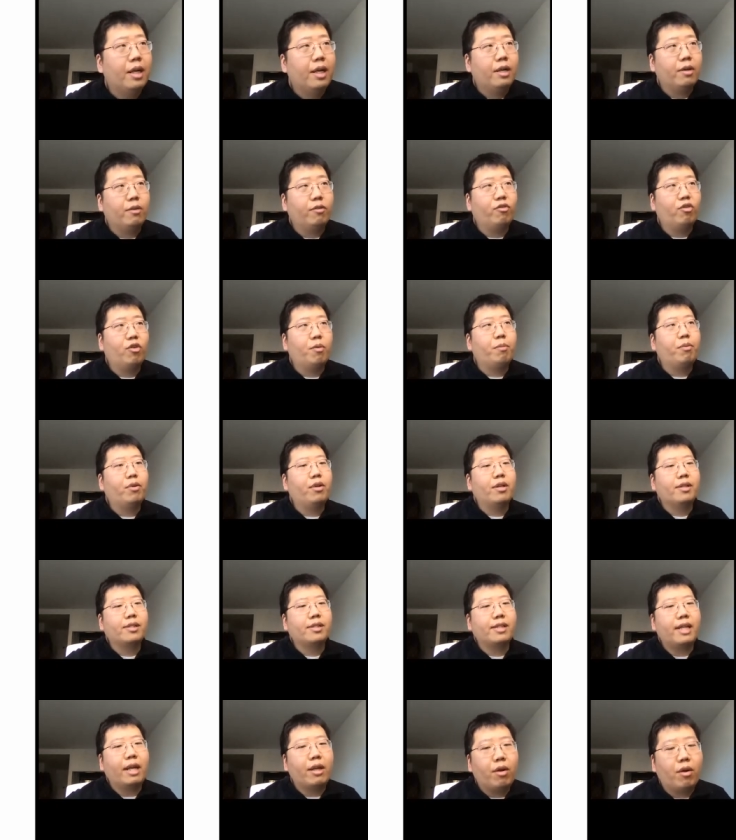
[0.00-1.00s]
If we put a
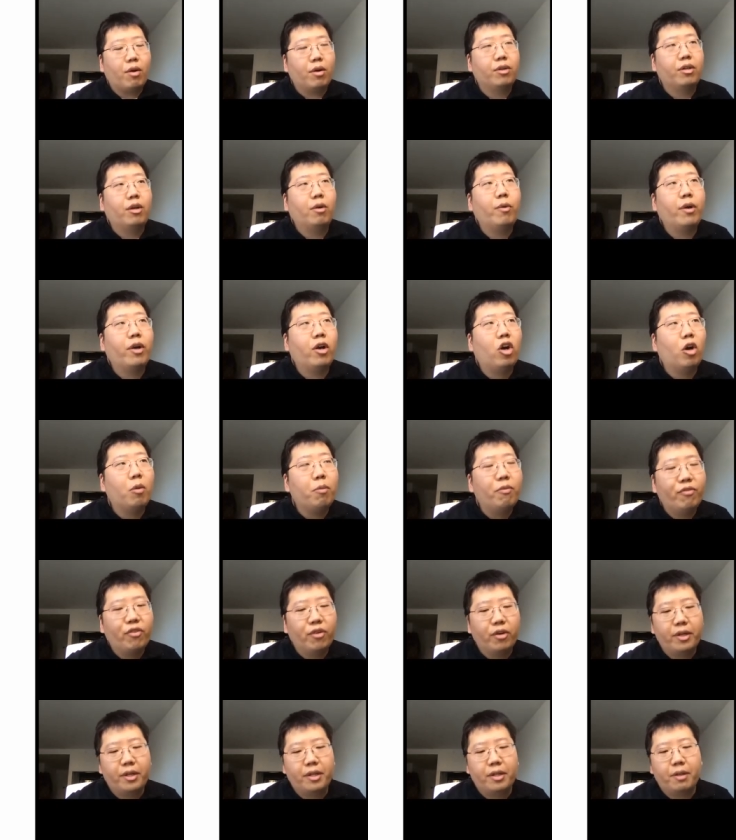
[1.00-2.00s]
selling order, we
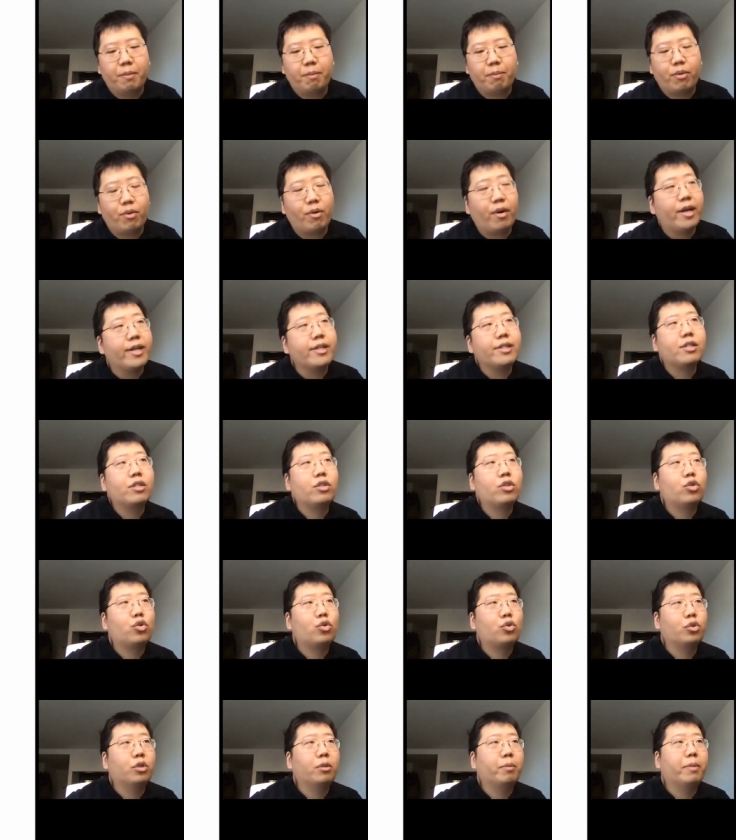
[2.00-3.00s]
hopefully the price
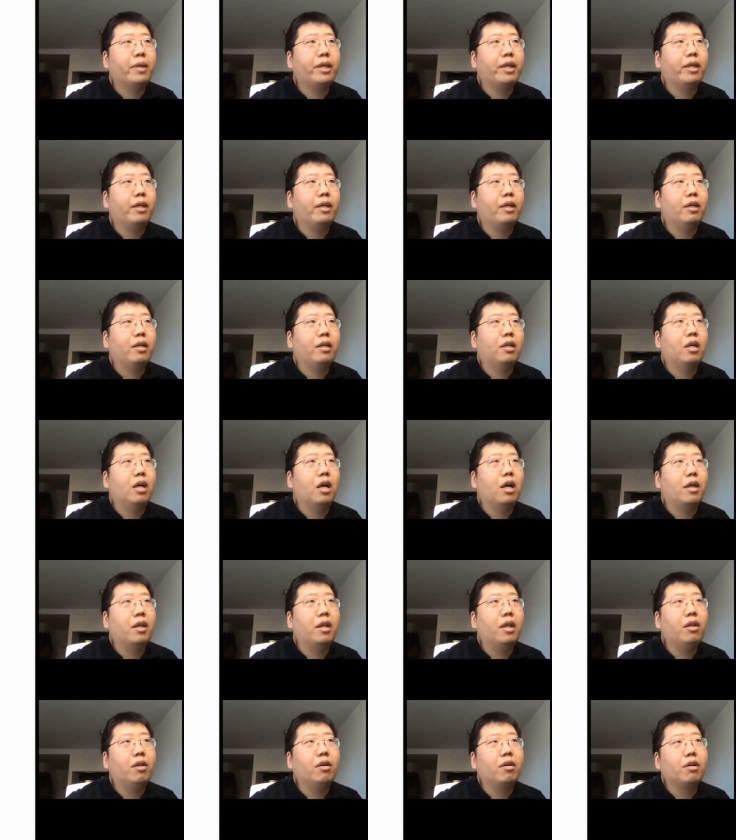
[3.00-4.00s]
should be
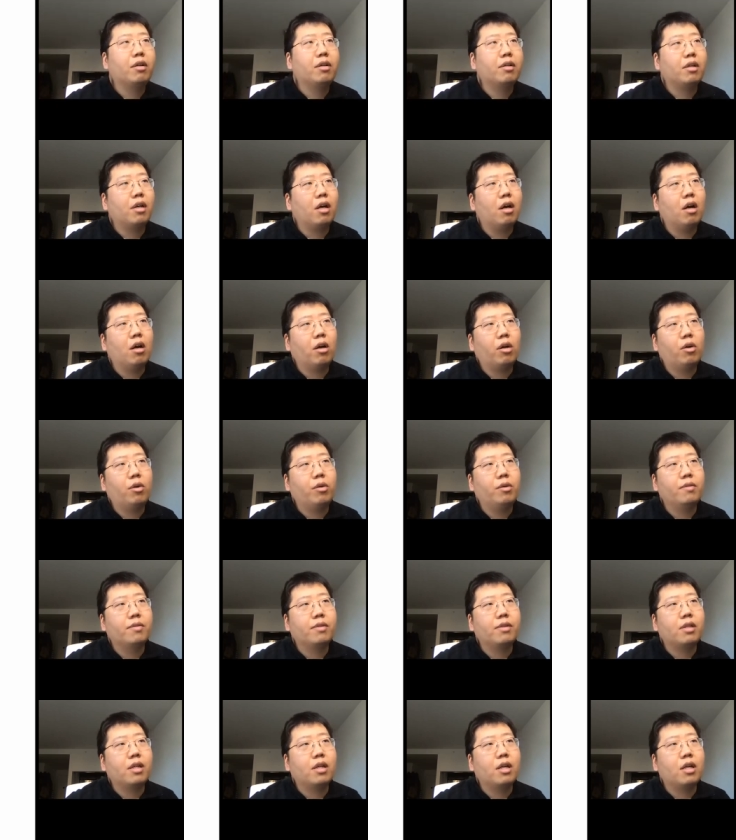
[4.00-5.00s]
either going
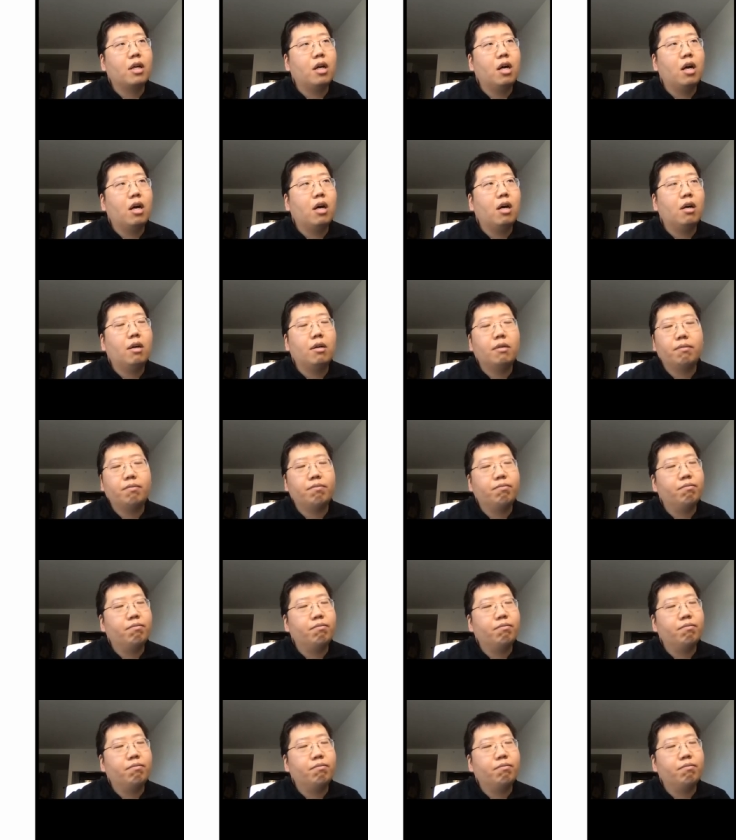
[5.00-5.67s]
the